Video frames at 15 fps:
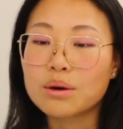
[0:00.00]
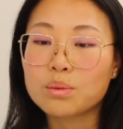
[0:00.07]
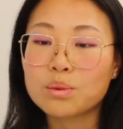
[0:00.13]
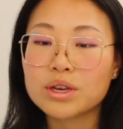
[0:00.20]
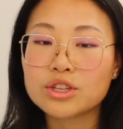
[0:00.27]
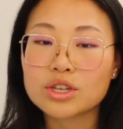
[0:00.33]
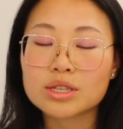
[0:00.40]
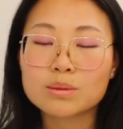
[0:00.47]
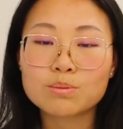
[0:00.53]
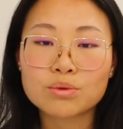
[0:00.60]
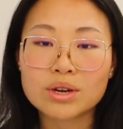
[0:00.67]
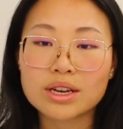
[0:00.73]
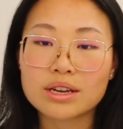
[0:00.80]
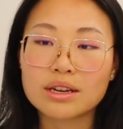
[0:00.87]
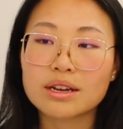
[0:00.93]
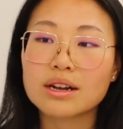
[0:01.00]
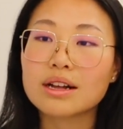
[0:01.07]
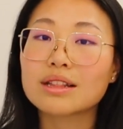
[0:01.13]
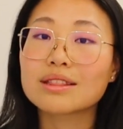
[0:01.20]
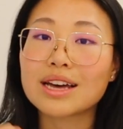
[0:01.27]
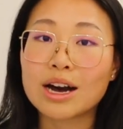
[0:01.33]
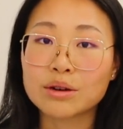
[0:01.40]
We just bring
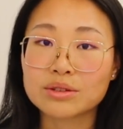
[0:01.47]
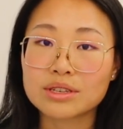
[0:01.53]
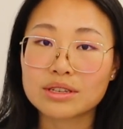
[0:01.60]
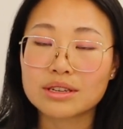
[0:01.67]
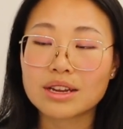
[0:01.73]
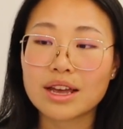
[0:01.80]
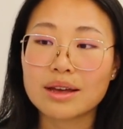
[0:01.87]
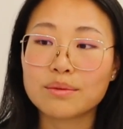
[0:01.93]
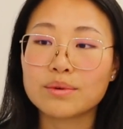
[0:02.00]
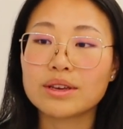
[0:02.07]
1,000 and